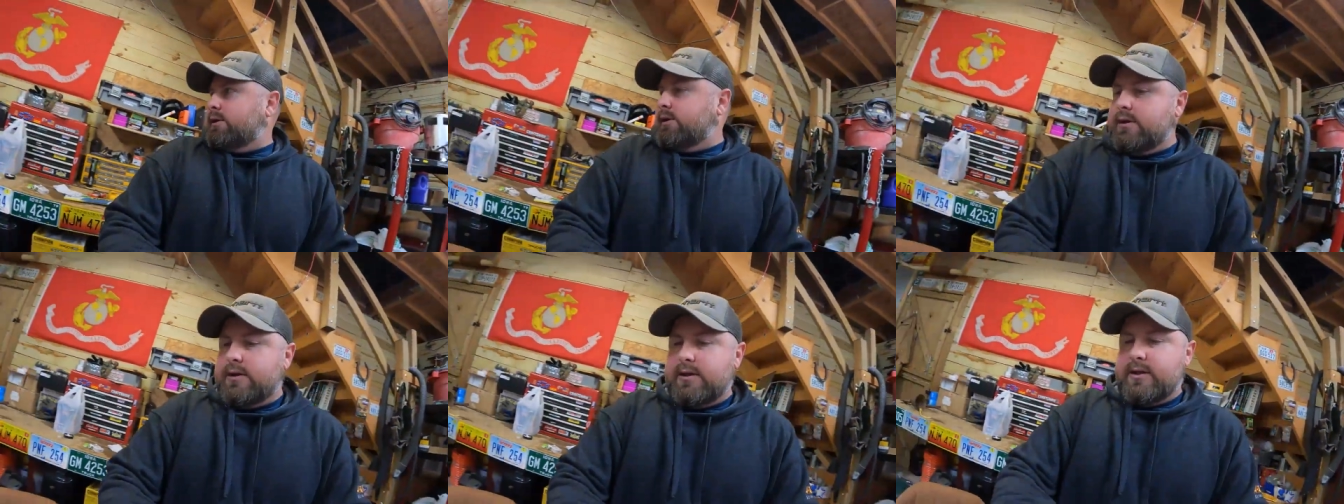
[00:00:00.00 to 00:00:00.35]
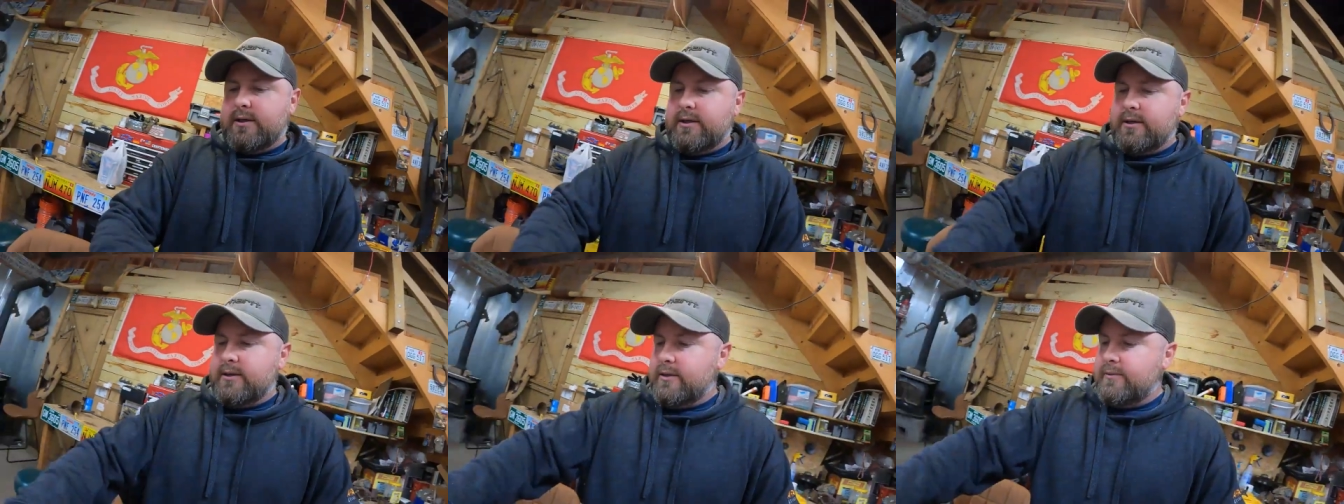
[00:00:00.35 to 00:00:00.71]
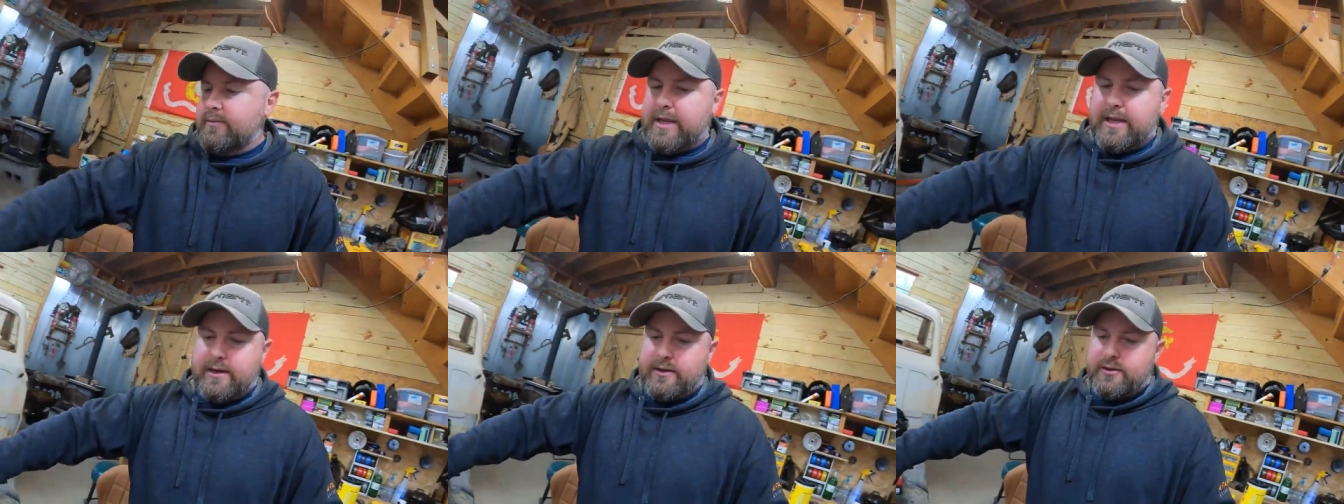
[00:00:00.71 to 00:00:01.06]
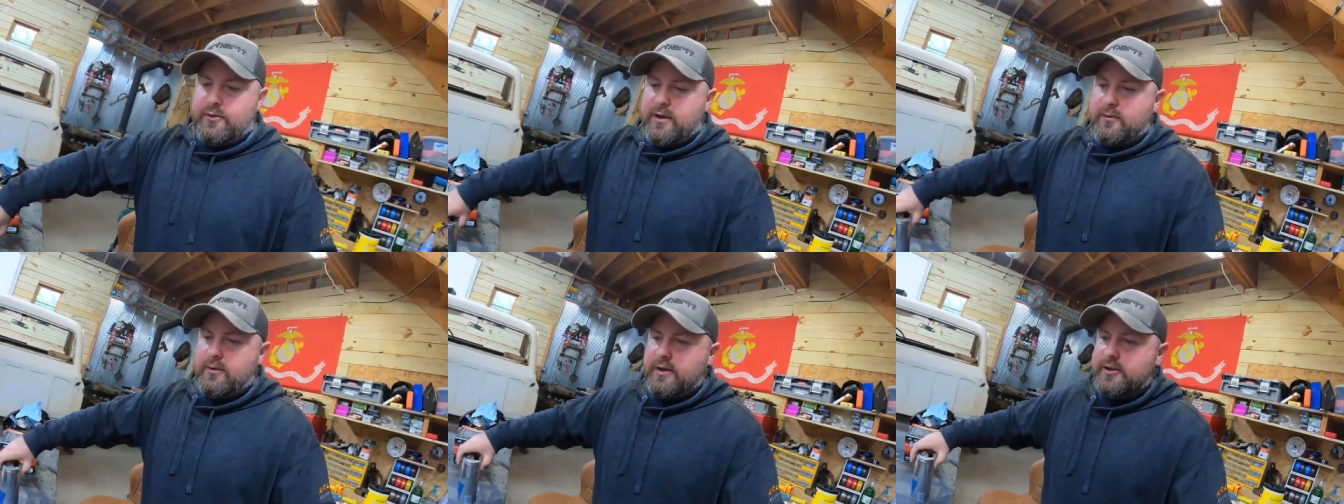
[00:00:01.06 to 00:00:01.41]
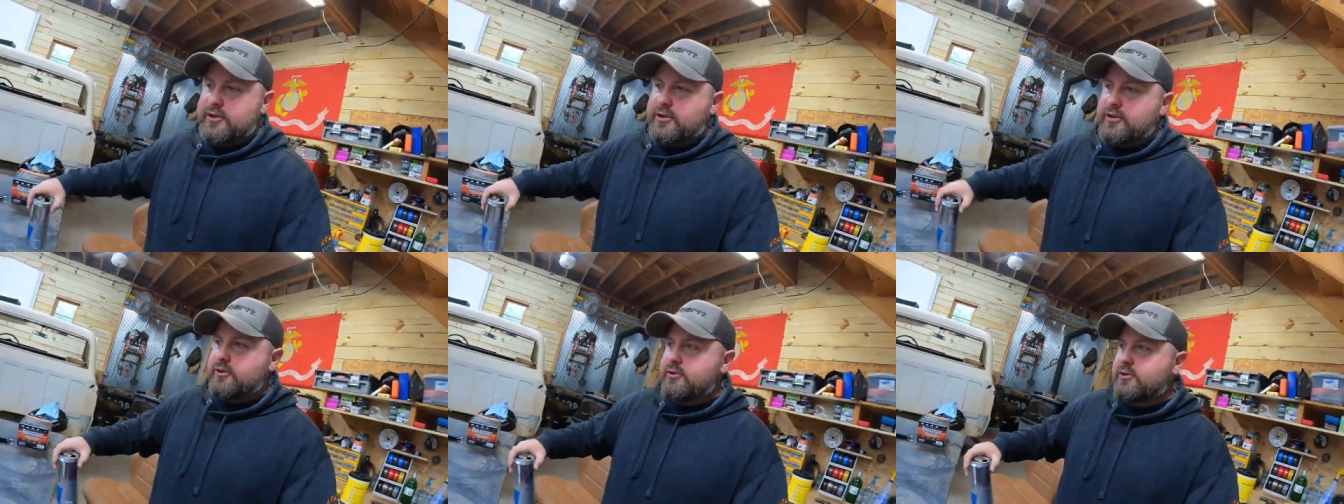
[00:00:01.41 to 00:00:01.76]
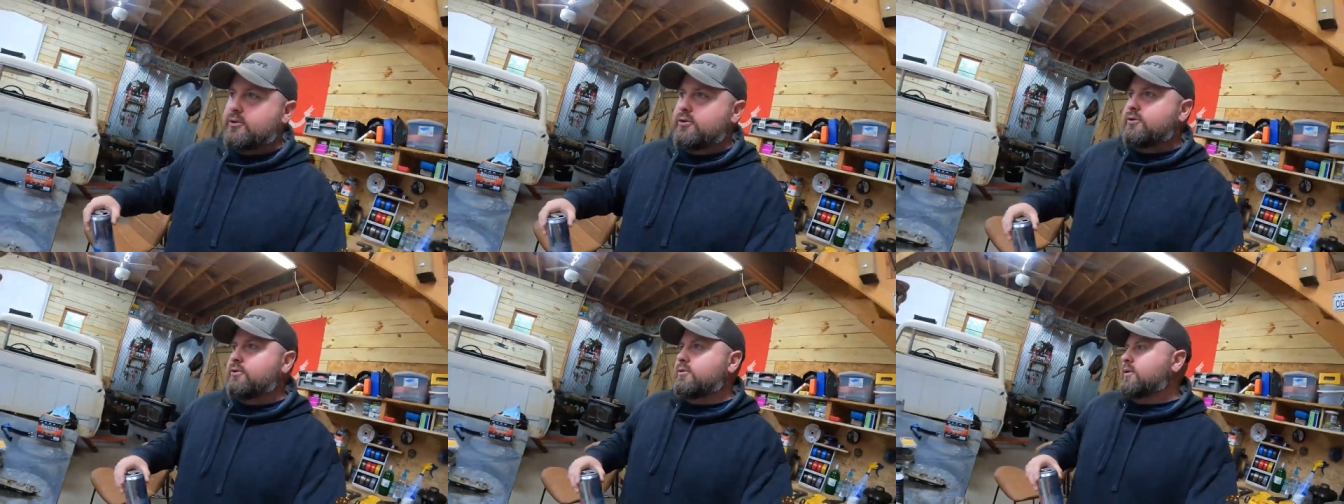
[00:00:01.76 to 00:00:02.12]
Oh man, do I want
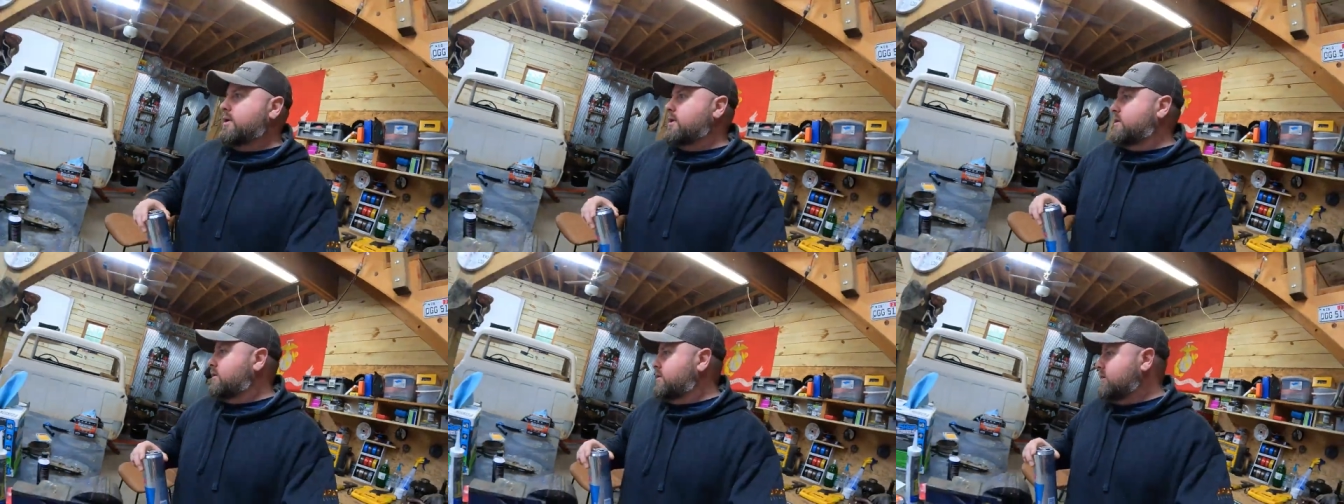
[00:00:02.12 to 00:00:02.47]
to